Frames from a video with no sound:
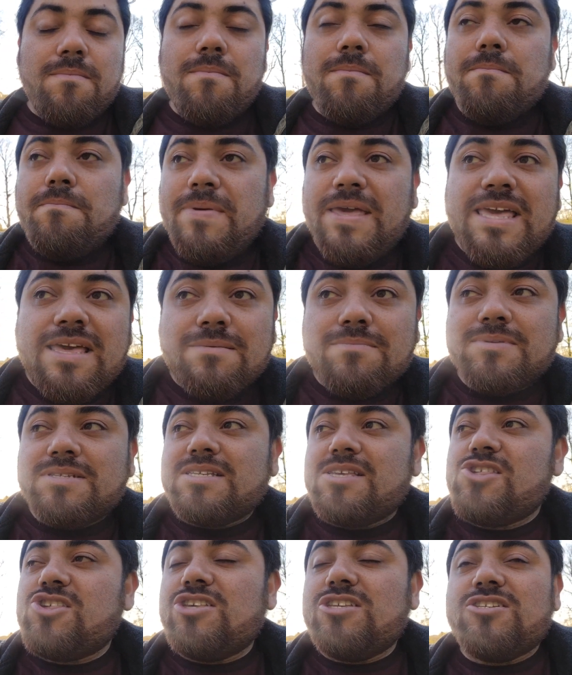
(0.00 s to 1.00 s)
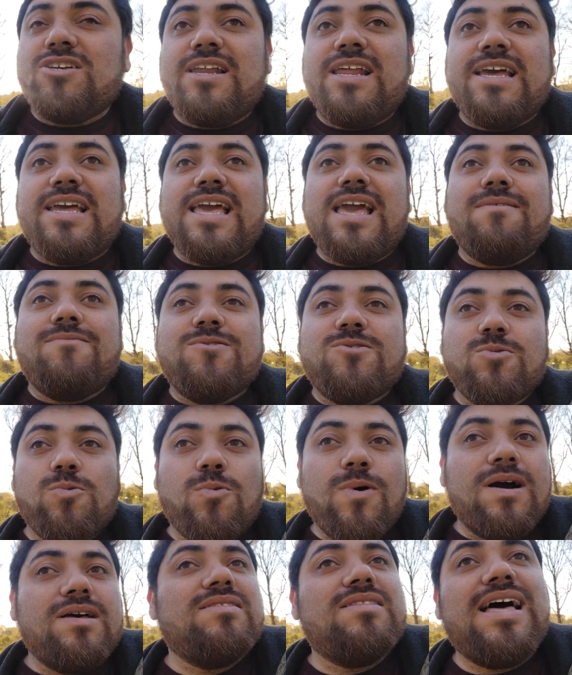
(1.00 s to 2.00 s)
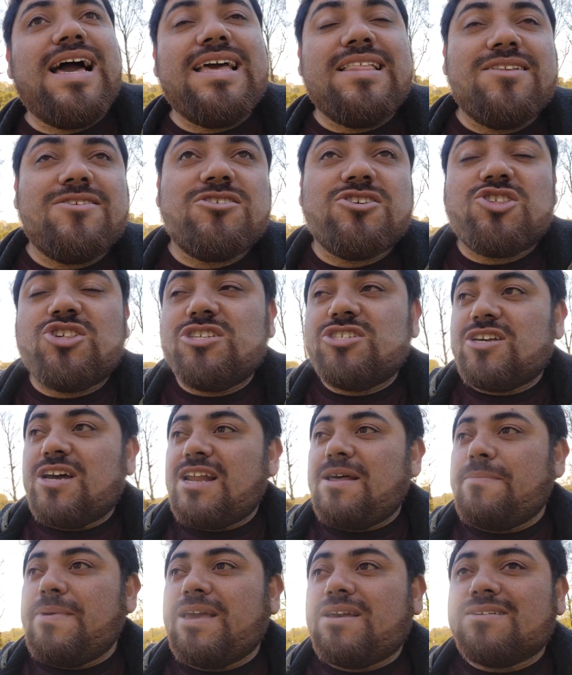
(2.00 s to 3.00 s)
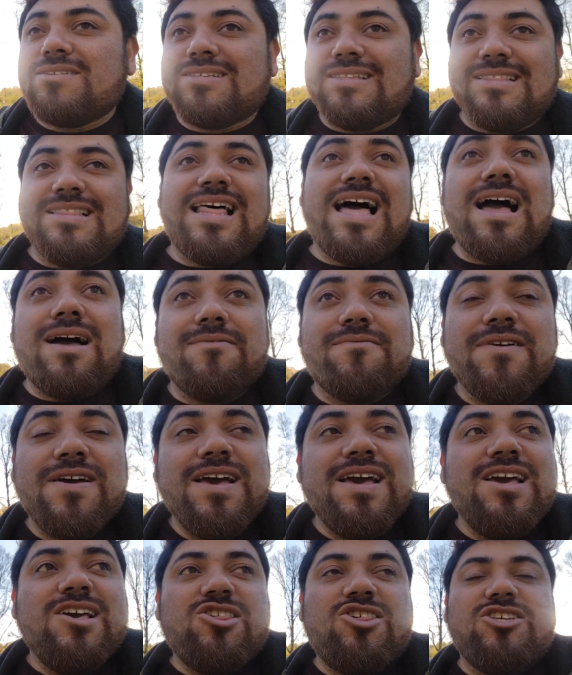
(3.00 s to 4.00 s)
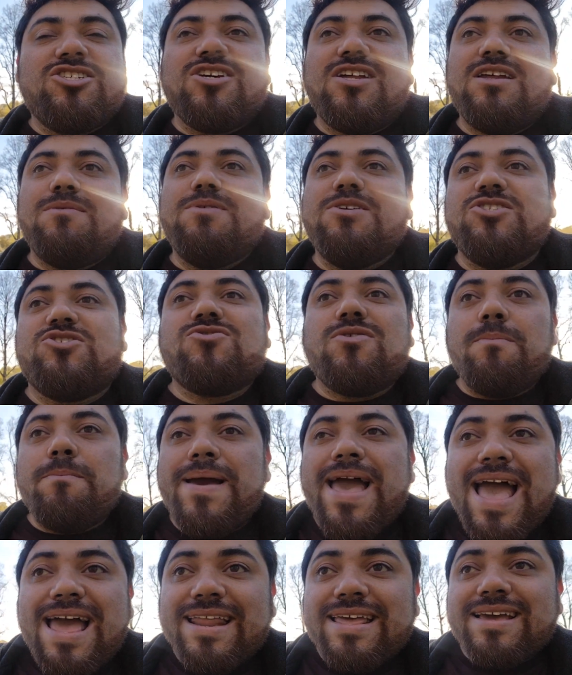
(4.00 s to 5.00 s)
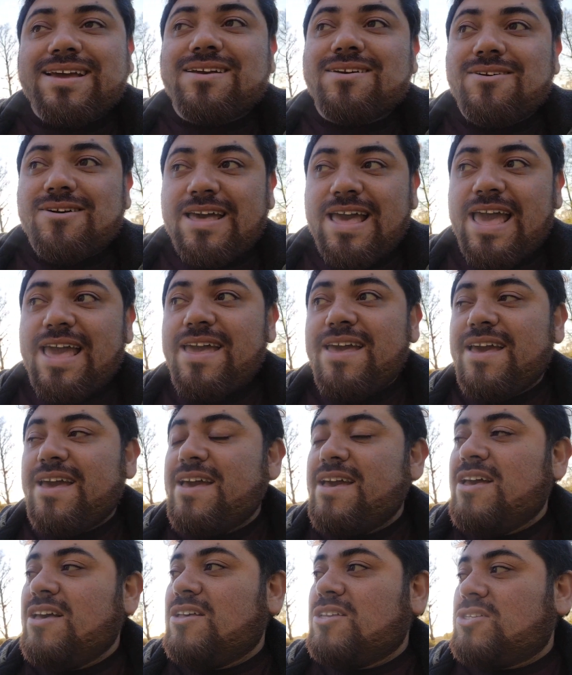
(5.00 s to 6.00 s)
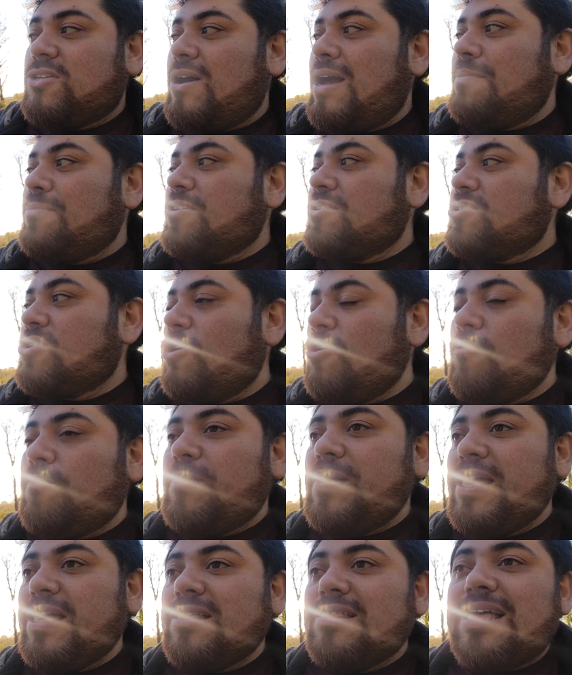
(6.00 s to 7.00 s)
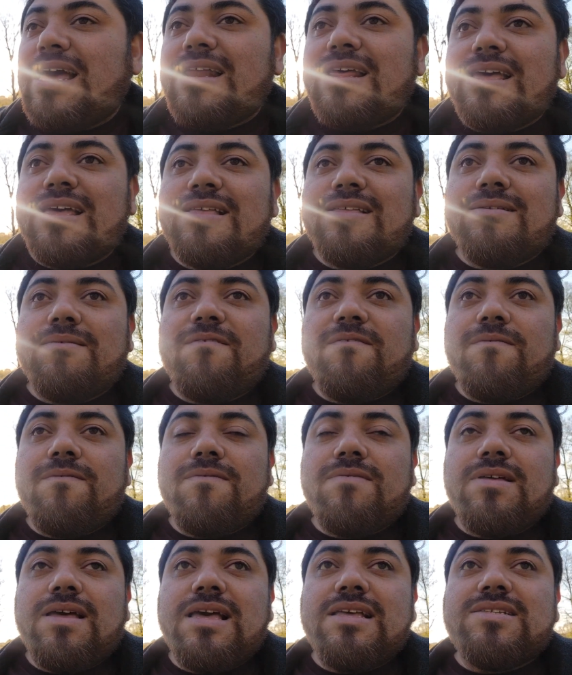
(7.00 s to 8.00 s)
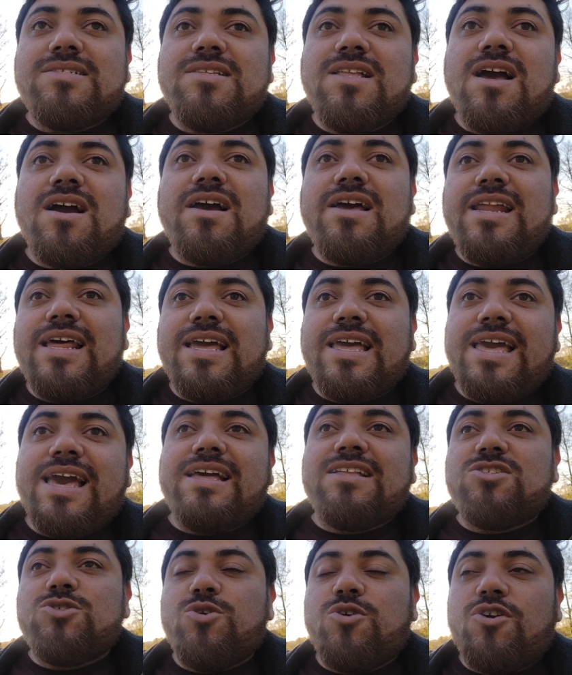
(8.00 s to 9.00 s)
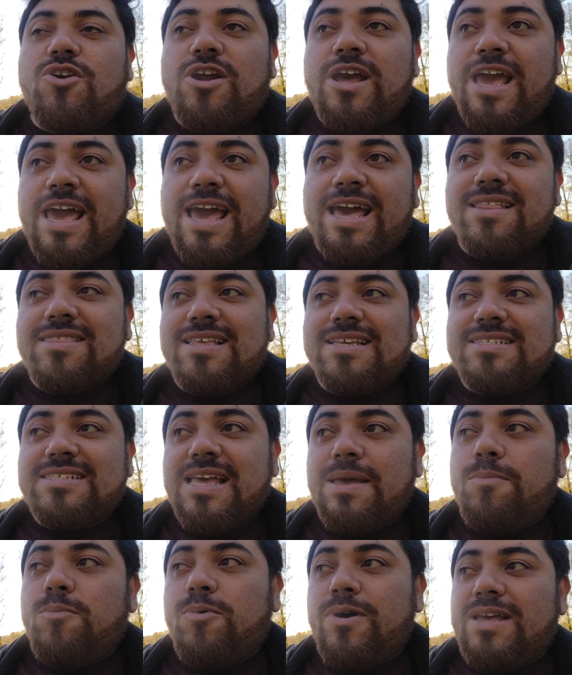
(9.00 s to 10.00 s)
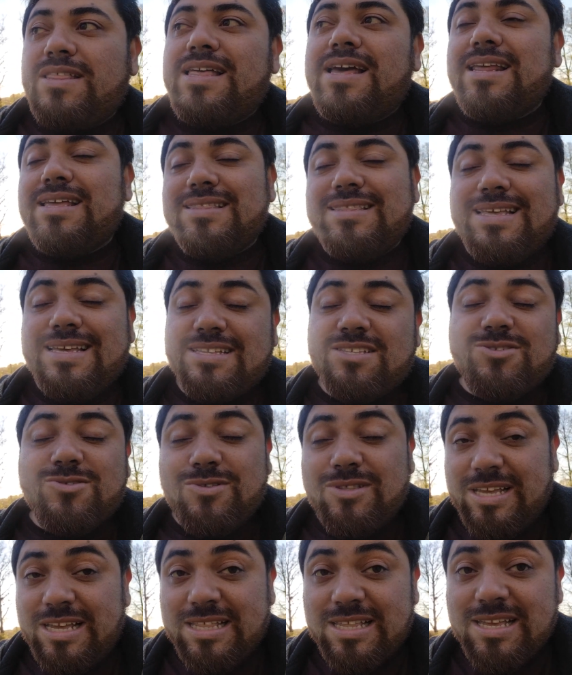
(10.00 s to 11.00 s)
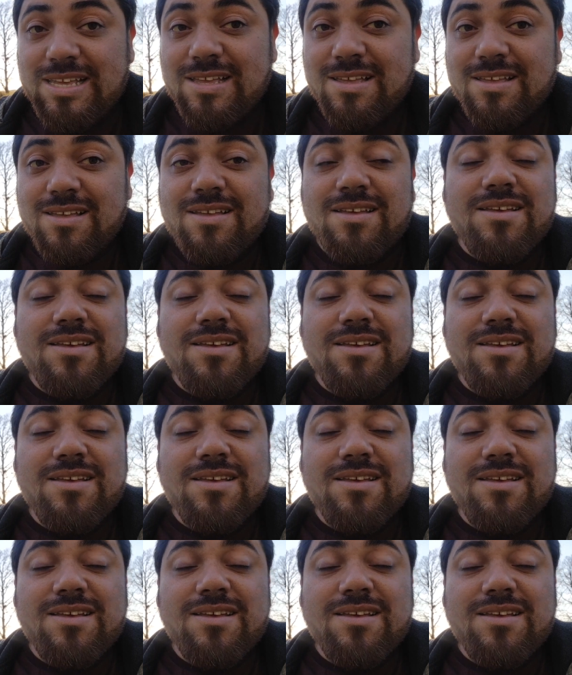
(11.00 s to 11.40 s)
memes, she's gonna give us one-liners, she's gonna make us laugh, she's gonna be dramatic, okay? So I'm just hoping that it's not going to get to her head the same way that it did to NeNe,